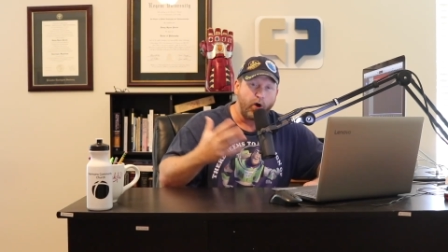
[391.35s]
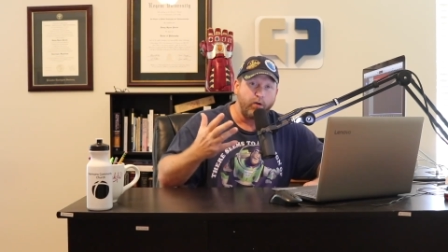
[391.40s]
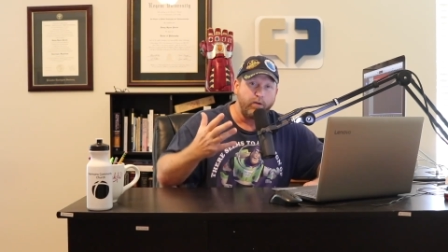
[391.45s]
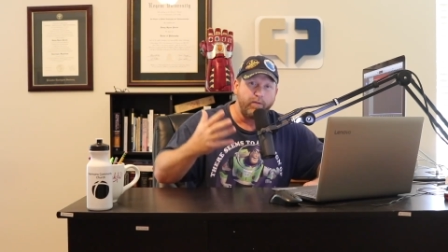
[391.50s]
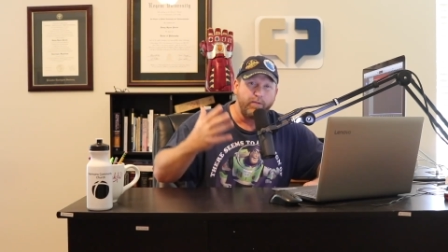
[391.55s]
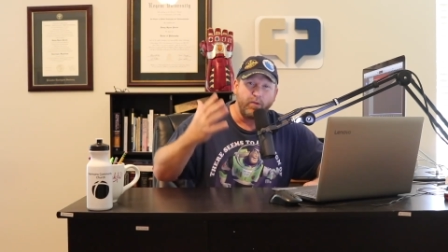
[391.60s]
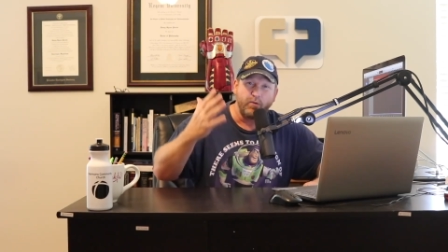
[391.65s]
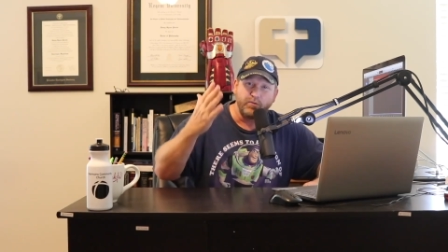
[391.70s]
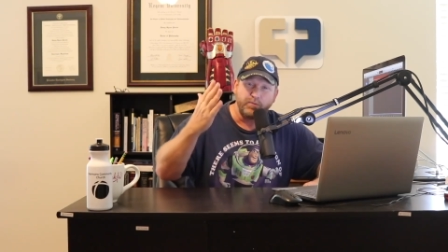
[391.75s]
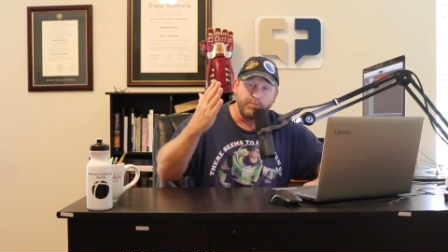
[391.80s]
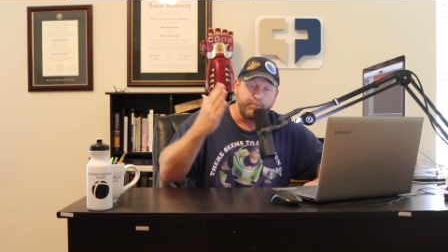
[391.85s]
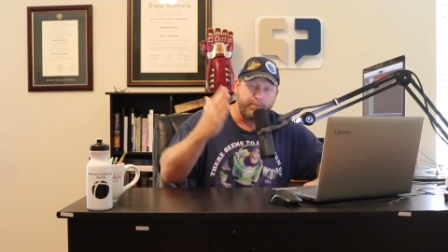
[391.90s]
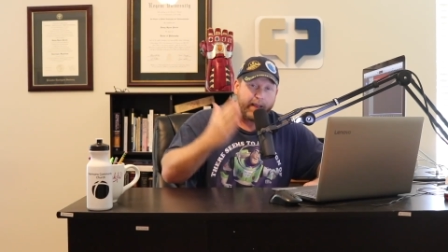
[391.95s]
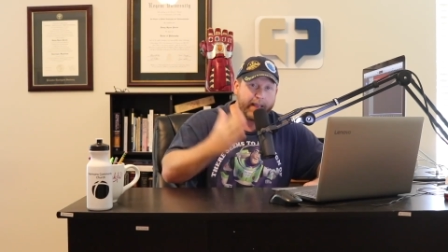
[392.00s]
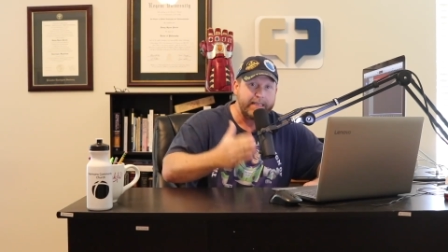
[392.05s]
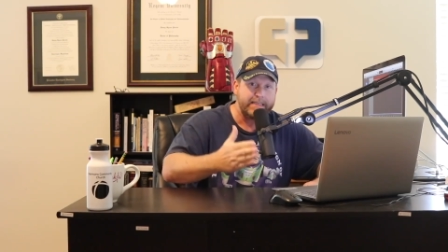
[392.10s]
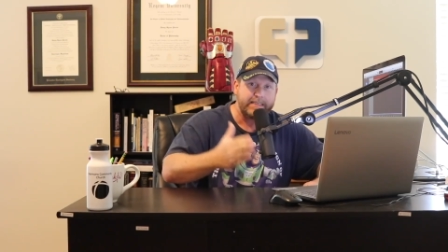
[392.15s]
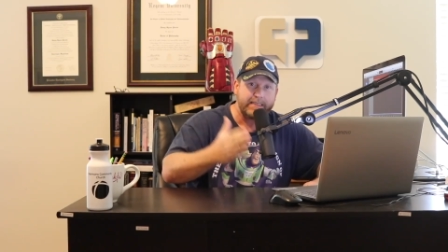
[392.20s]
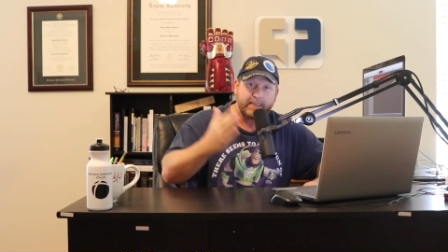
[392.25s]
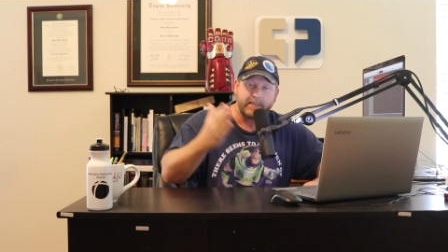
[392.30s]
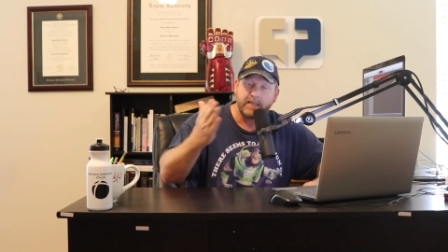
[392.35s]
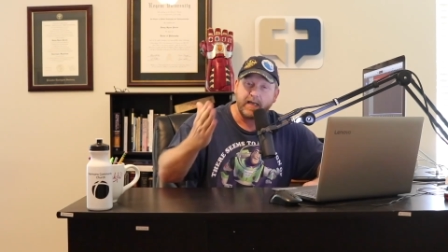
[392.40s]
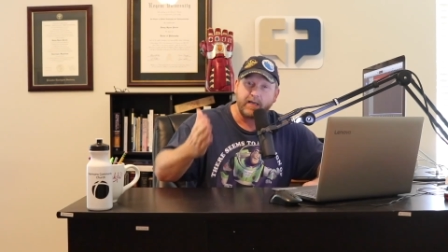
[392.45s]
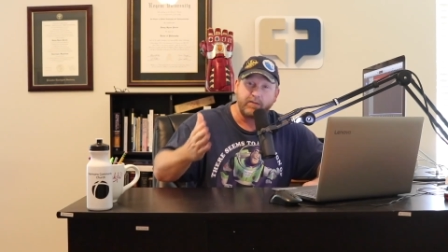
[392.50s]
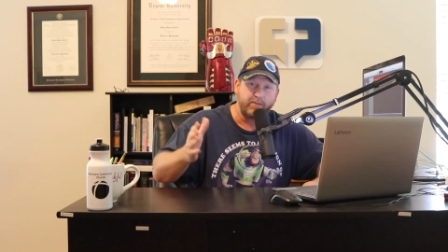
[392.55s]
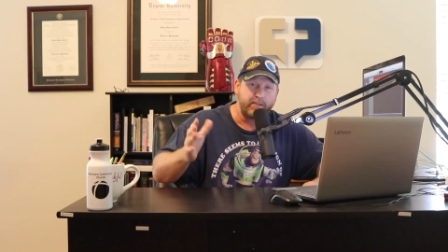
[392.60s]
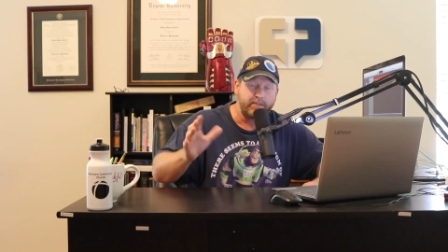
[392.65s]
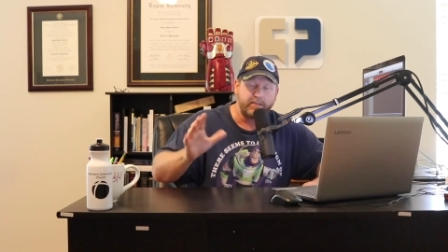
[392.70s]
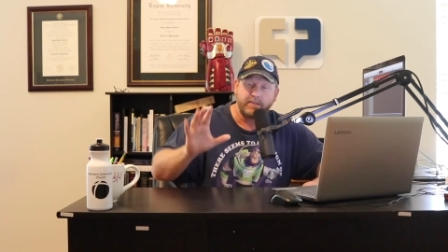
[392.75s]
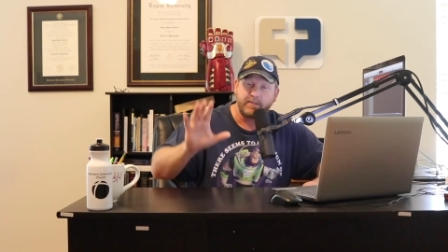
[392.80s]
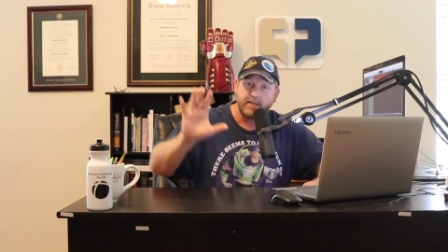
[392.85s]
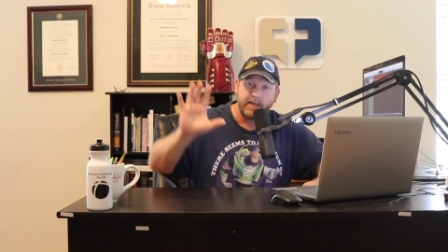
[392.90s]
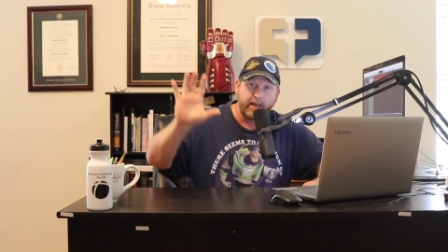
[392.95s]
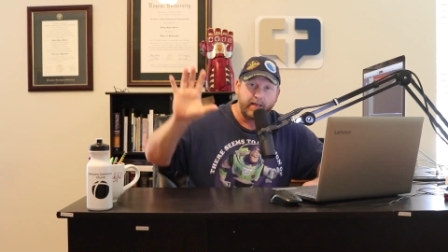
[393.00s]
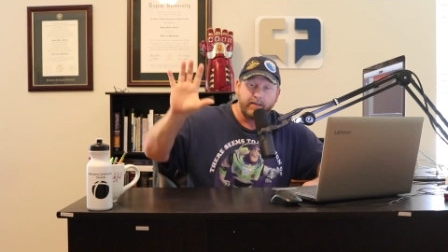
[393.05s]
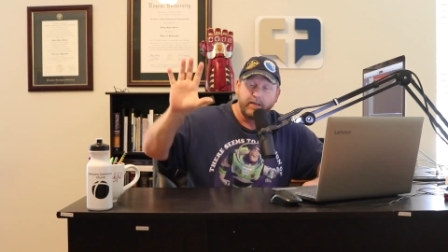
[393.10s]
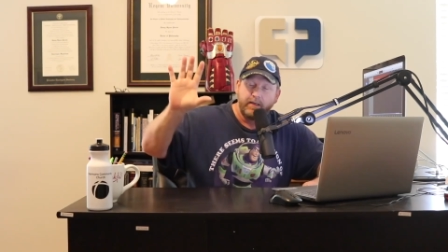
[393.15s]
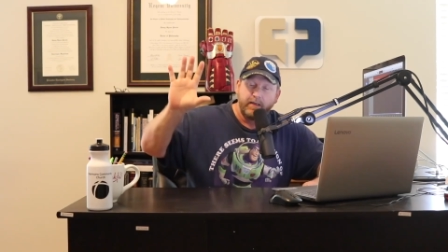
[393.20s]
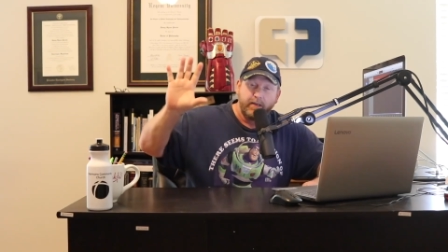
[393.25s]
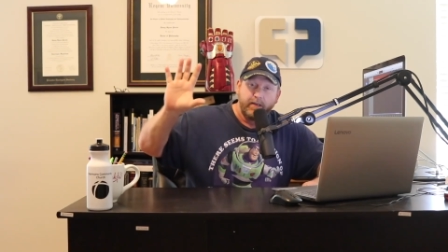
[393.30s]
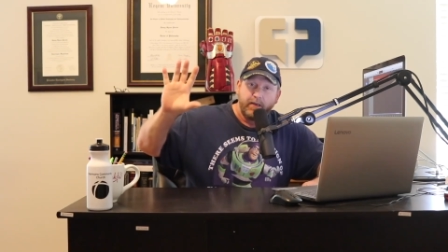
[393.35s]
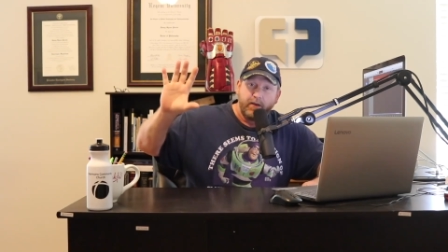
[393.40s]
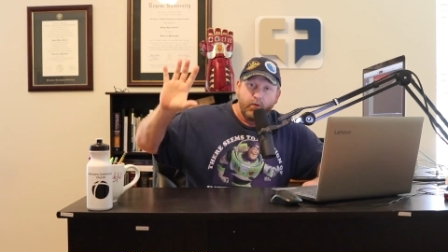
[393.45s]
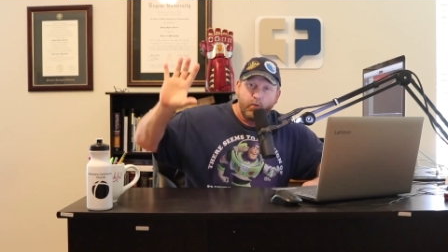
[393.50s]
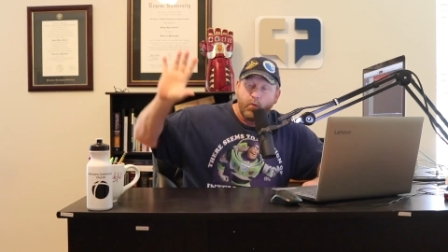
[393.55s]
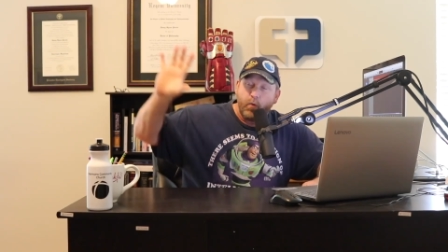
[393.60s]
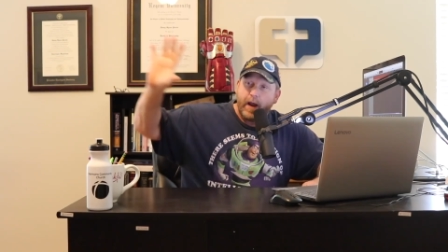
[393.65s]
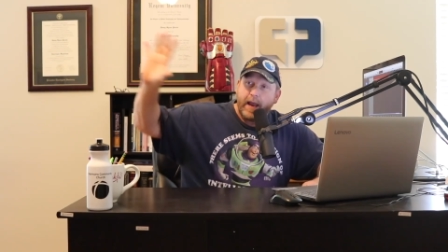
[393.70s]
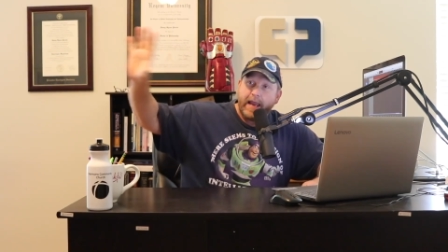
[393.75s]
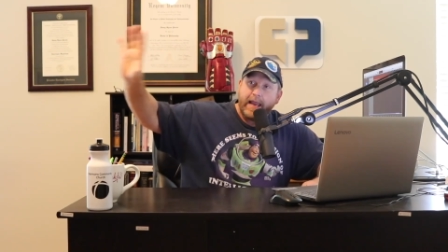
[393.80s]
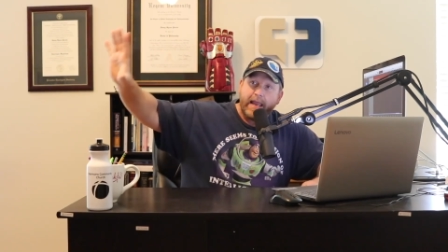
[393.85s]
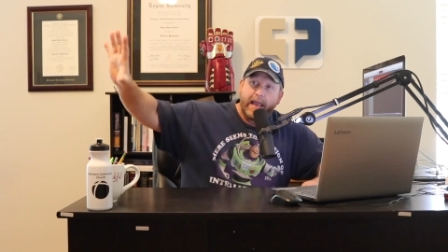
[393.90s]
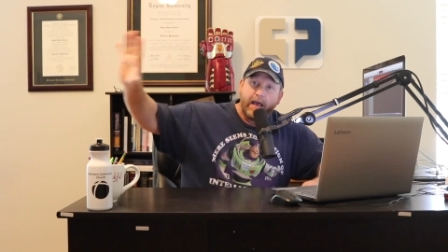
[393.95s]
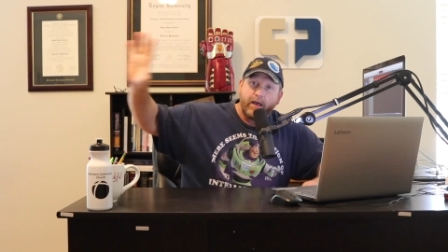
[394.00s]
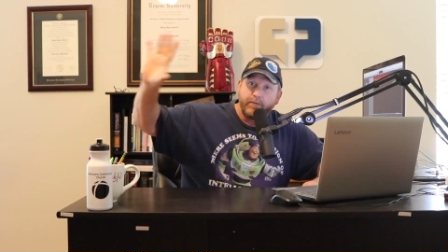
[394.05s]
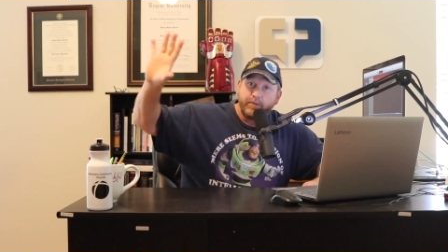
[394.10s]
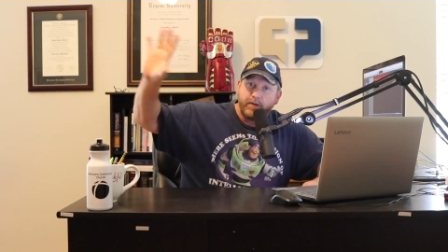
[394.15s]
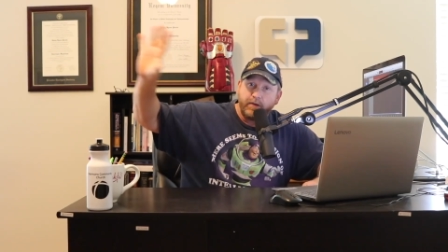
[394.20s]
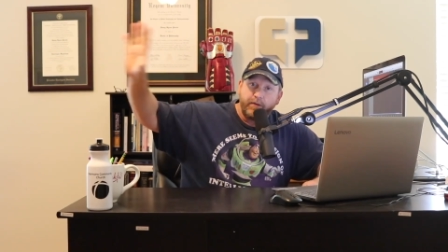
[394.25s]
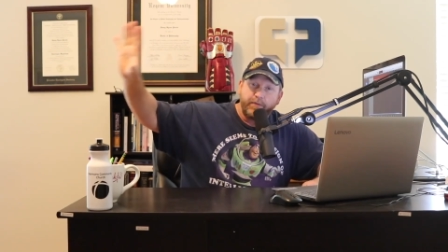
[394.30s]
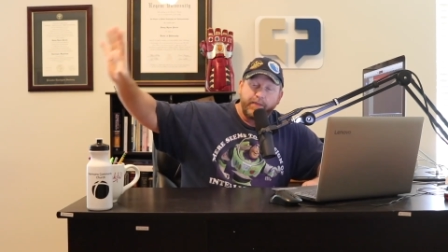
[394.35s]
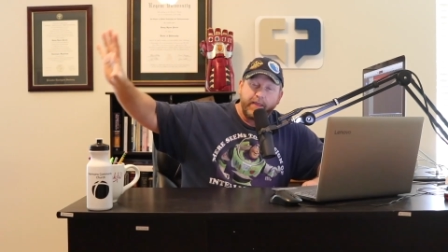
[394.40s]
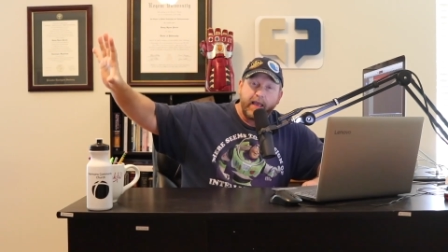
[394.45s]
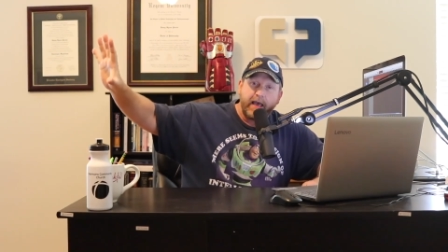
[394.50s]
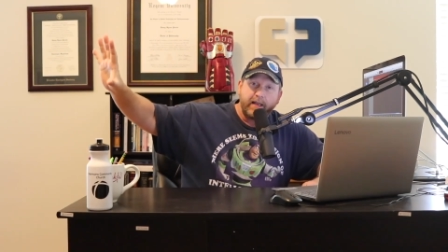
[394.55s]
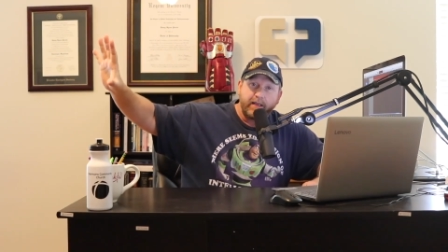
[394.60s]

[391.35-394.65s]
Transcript: all of those basic doc this is not way out there